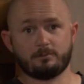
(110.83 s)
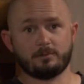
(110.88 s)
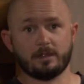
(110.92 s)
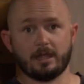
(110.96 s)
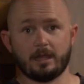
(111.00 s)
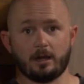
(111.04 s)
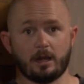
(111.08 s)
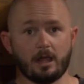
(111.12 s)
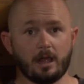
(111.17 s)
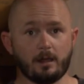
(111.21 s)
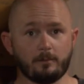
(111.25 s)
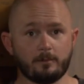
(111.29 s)

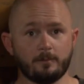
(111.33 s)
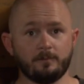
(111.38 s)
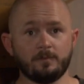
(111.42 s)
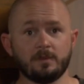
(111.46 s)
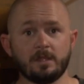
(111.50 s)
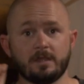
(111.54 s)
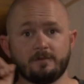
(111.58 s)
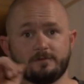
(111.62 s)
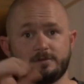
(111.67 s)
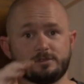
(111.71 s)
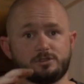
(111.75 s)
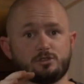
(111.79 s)
that up.
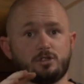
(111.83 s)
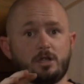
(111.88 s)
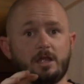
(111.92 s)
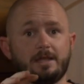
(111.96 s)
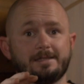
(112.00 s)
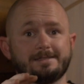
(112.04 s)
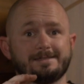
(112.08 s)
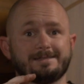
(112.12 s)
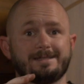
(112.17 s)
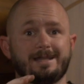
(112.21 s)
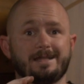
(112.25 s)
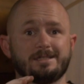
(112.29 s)
The
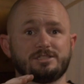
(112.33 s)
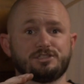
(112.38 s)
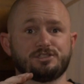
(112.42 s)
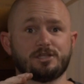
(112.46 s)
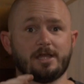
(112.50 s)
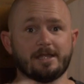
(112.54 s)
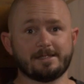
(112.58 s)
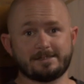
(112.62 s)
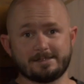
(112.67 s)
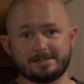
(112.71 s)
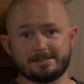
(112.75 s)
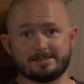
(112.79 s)
trout starts
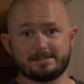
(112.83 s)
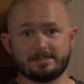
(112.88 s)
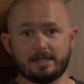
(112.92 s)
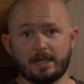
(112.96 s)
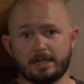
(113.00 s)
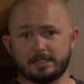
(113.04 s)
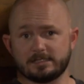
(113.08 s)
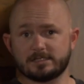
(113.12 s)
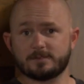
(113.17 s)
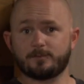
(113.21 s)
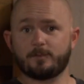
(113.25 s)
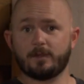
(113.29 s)
chasing,
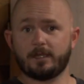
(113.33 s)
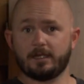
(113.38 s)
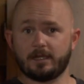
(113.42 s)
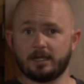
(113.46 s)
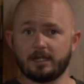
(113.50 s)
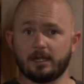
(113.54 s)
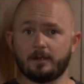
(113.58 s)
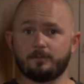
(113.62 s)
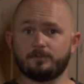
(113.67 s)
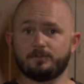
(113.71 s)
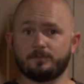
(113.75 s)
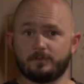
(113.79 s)
start
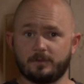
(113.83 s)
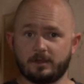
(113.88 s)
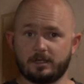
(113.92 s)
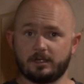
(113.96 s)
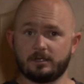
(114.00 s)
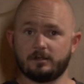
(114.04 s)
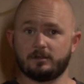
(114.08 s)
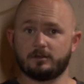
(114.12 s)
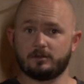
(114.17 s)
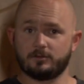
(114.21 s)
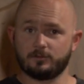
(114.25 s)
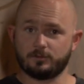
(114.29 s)
speeding up
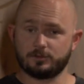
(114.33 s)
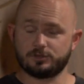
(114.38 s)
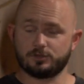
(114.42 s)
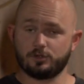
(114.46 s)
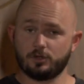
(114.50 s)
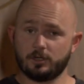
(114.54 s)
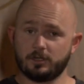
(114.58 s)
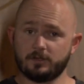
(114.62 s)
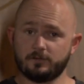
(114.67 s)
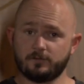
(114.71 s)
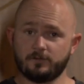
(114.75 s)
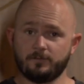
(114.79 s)
the
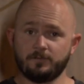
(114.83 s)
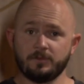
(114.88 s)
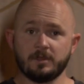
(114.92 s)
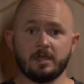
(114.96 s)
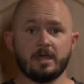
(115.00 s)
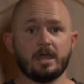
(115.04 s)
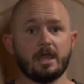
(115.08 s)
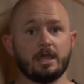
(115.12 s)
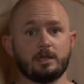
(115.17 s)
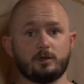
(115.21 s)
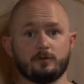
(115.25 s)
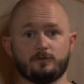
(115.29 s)
retrieve,
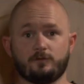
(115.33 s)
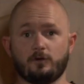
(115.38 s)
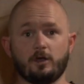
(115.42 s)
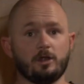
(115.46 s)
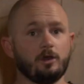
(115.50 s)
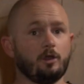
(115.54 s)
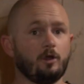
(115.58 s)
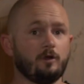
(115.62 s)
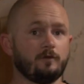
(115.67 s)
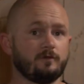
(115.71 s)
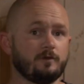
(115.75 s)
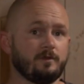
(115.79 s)
and you'll
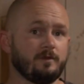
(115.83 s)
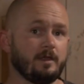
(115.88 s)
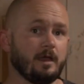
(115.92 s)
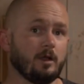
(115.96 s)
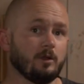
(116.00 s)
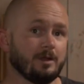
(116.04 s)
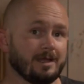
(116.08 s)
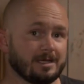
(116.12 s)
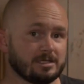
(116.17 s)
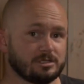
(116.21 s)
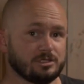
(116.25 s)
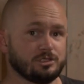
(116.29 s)
find often that
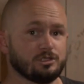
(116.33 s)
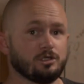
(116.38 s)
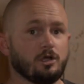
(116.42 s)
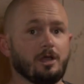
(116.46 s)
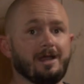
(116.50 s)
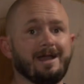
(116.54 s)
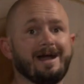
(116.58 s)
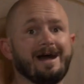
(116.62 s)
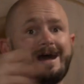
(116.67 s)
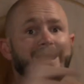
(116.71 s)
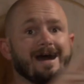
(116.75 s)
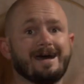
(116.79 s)
will actually try
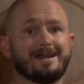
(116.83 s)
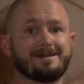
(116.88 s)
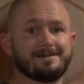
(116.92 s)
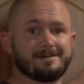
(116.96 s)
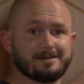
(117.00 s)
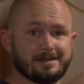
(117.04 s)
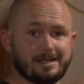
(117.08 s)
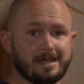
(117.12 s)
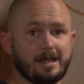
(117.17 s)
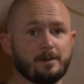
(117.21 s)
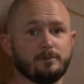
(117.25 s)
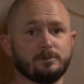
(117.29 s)
harder to
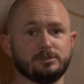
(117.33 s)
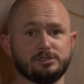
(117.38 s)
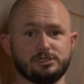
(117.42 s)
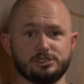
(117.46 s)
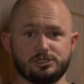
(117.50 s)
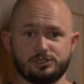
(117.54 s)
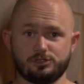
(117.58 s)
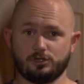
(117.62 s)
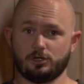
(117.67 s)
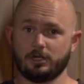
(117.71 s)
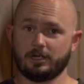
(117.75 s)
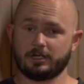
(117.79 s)
come and
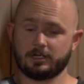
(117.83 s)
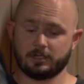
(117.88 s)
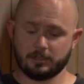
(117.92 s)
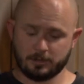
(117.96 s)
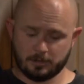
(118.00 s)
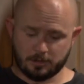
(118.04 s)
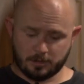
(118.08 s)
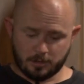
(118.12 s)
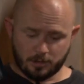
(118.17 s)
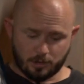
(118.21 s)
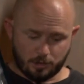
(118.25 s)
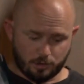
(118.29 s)
strike
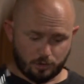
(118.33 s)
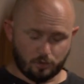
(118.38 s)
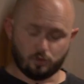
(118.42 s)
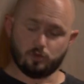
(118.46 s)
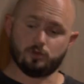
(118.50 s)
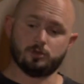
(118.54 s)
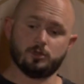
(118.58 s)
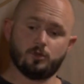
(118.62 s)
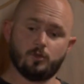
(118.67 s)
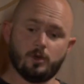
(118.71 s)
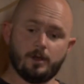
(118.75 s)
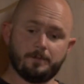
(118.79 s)
your
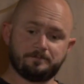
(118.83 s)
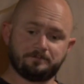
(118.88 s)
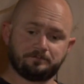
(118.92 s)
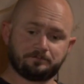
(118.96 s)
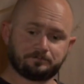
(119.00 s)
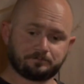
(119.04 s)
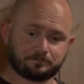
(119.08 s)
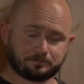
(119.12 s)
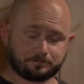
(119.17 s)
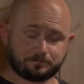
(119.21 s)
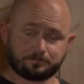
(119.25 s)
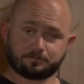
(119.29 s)
lure.
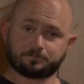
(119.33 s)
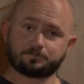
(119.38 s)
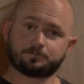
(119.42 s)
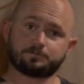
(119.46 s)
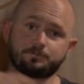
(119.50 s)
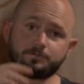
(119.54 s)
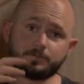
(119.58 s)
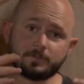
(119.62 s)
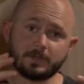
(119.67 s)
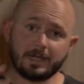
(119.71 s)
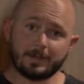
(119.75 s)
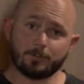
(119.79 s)

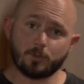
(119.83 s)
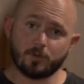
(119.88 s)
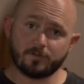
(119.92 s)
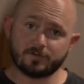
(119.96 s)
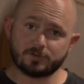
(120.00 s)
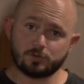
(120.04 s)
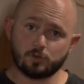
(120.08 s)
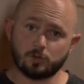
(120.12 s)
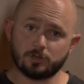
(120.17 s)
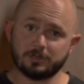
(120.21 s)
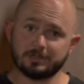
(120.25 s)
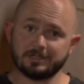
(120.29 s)
Now moving
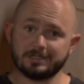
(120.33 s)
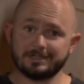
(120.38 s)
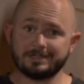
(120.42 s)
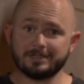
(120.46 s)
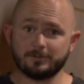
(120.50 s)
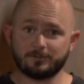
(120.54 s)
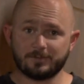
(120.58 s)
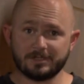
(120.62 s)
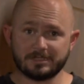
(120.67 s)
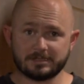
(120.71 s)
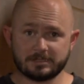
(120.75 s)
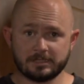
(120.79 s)
to a little
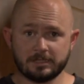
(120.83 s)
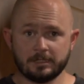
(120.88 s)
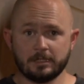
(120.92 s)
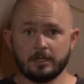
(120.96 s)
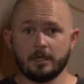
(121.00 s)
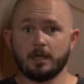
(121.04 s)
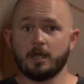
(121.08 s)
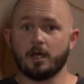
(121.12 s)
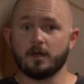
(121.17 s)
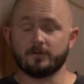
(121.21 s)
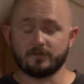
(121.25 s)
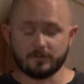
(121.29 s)
bit
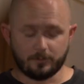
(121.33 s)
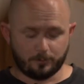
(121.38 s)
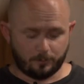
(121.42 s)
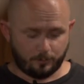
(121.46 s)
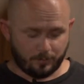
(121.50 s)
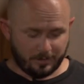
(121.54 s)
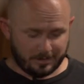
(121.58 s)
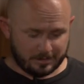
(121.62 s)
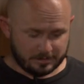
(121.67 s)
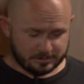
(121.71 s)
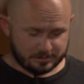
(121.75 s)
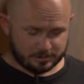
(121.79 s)
of a
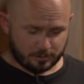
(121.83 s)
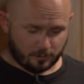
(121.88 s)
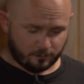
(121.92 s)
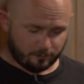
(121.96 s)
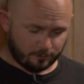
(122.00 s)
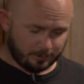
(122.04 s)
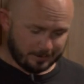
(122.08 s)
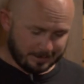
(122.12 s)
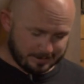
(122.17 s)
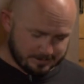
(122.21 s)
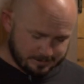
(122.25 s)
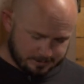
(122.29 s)
bigger soft
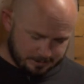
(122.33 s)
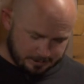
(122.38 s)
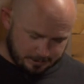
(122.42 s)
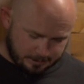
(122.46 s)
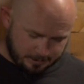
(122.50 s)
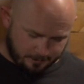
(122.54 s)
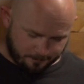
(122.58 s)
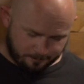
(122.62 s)
plastic